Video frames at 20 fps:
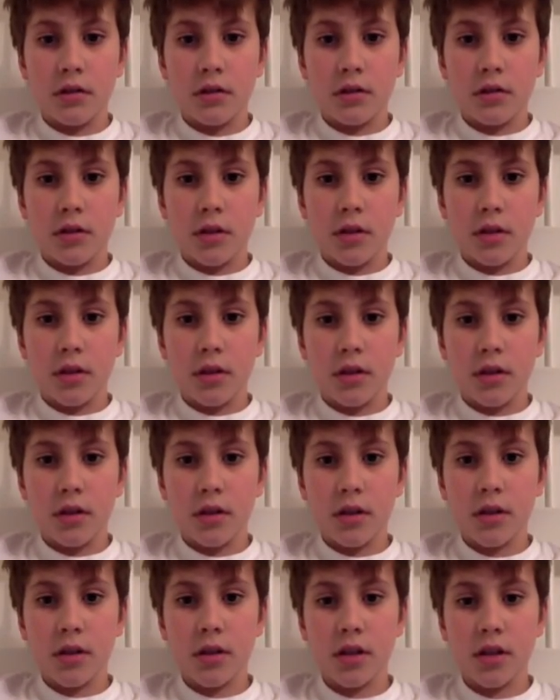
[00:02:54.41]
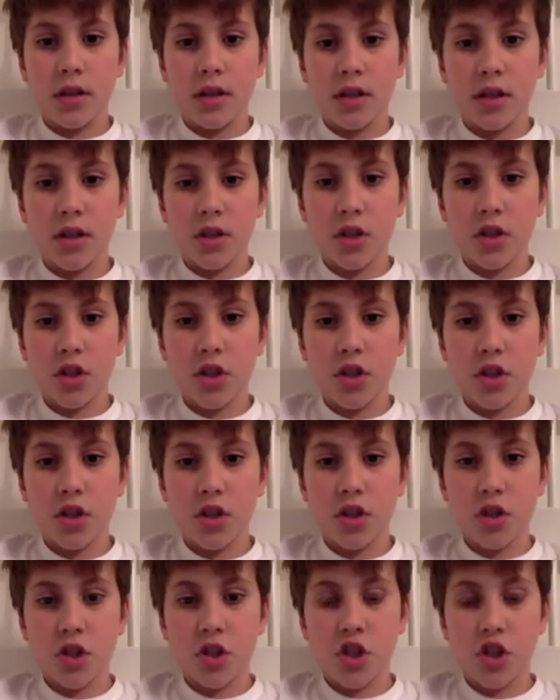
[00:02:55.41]
Da da da da. Ch
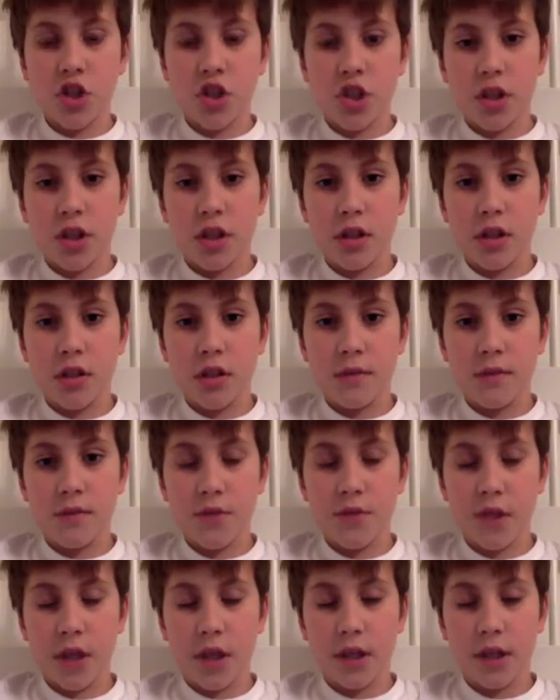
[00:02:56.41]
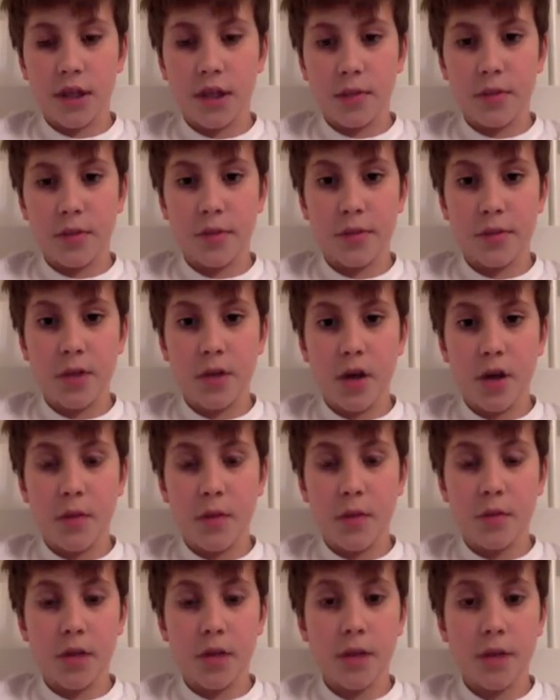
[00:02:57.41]
-ch -da, da Sorry, that might be
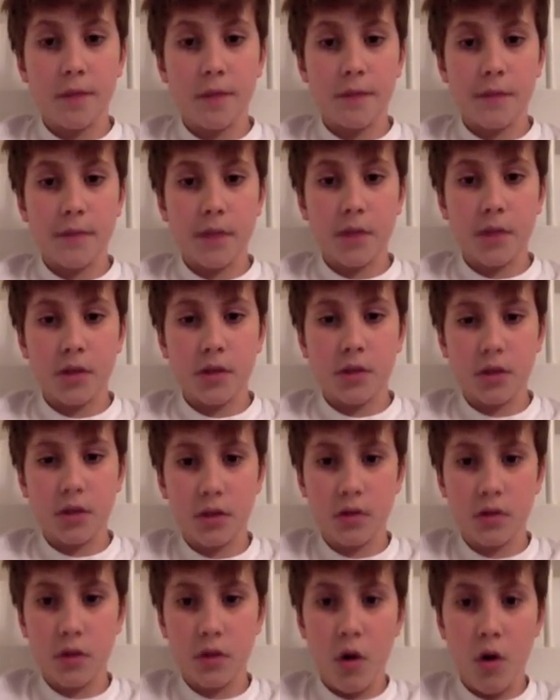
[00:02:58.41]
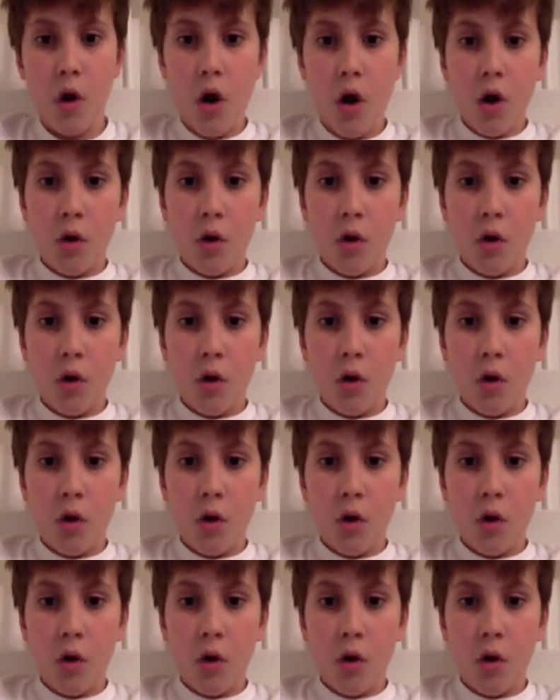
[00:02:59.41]
copyright. Oh,